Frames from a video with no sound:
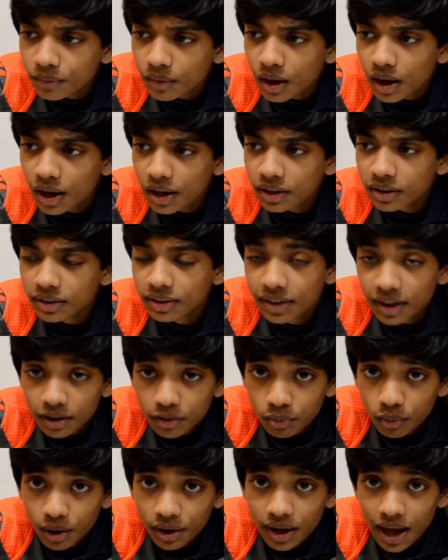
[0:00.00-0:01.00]
and this
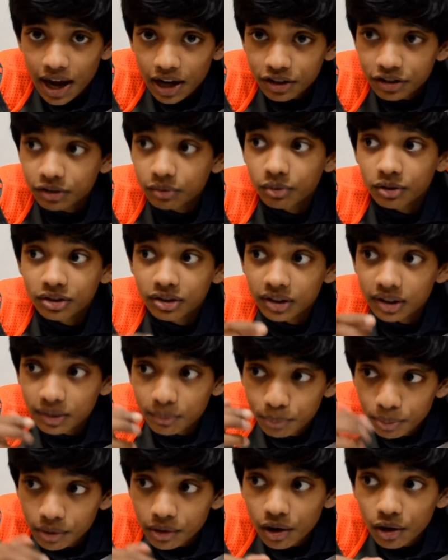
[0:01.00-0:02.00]
one actually was
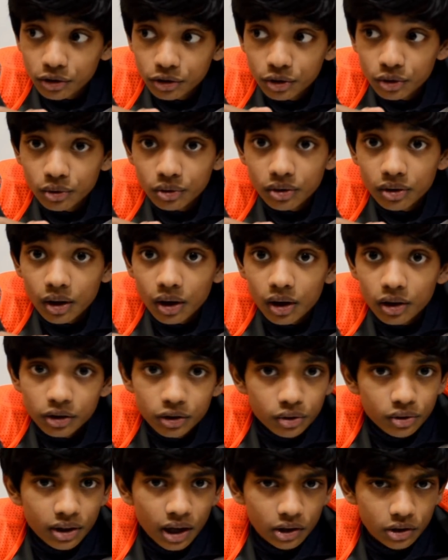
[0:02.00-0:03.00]
below two
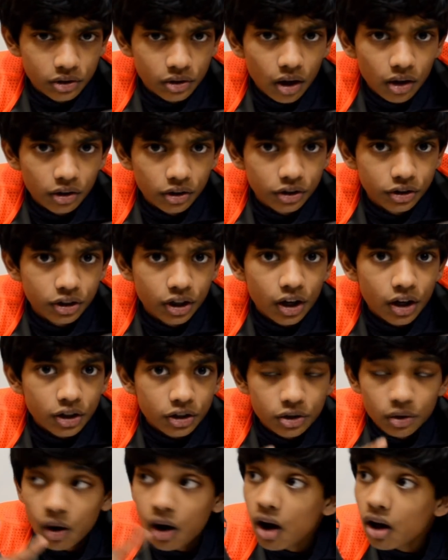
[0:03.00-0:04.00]
two thousand dollars.
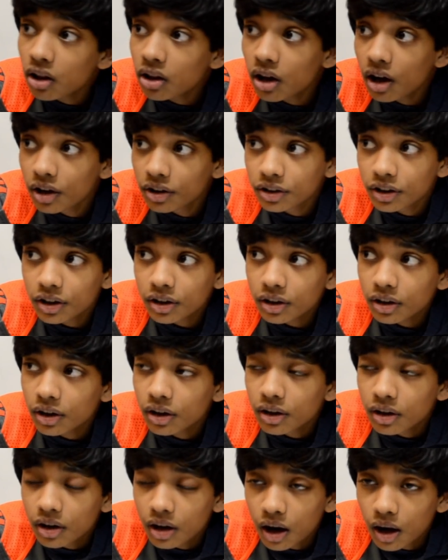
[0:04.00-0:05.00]
So all other
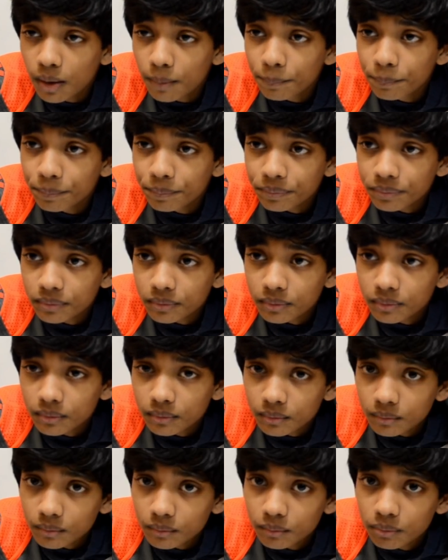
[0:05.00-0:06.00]
um
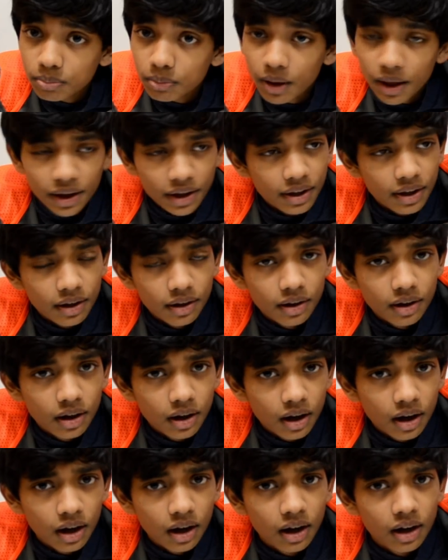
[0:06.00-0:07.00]
like
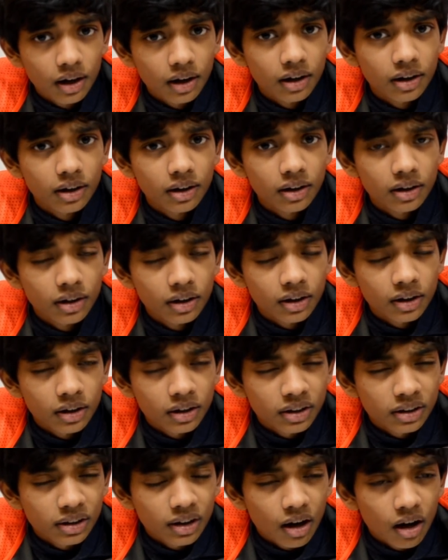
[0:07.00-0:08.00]
uh
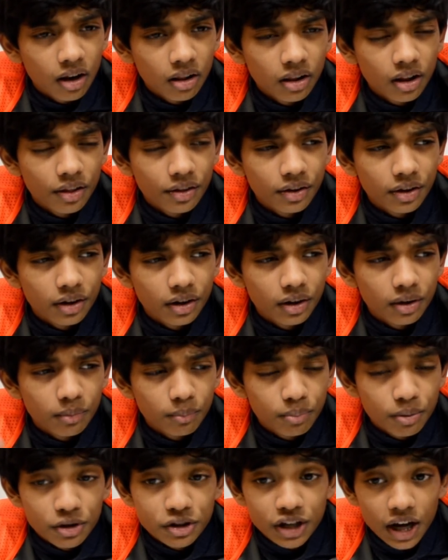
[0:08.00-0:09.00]
all other
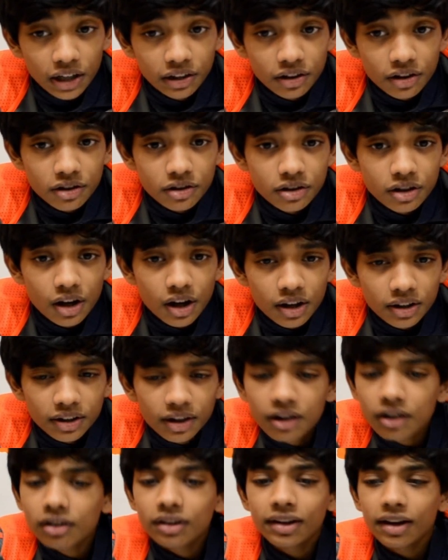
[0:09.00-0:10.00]
projectors
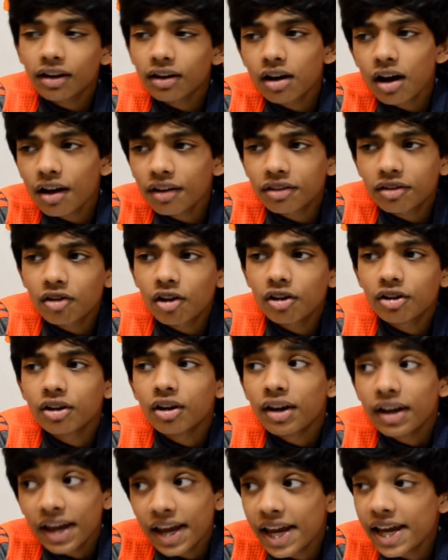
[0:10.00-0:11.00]
their their cost around
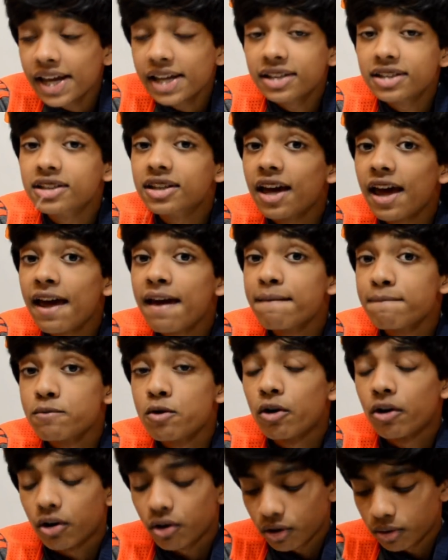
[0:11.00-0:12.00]
eight k
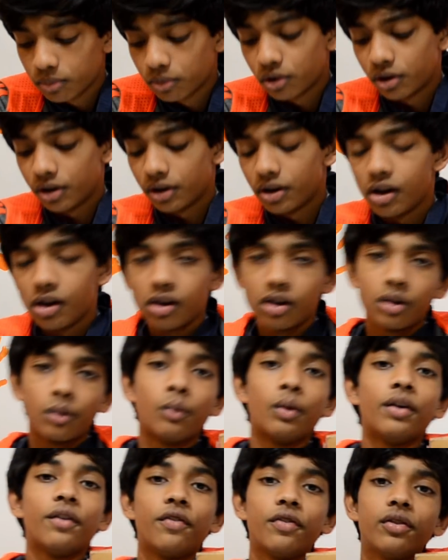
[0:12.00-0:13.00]
more or more
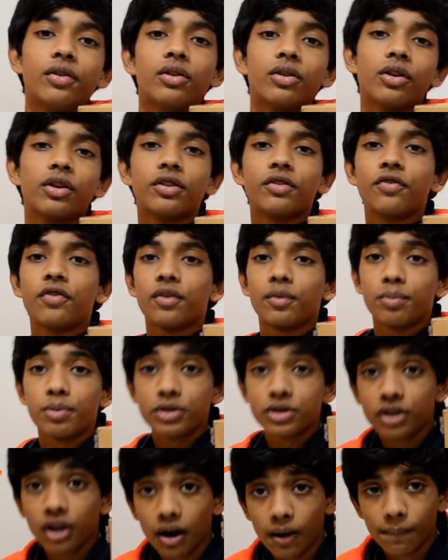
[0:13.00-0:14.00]
if you're looking for
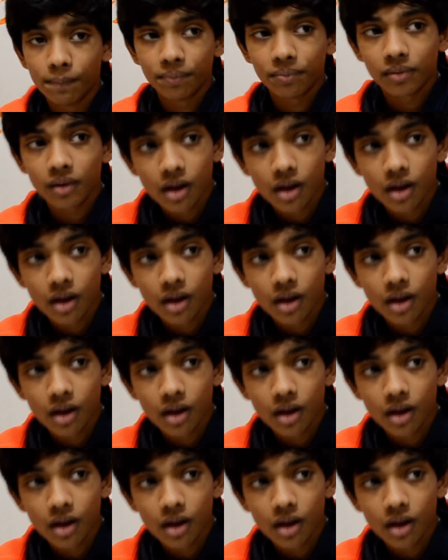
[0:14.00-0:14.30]
um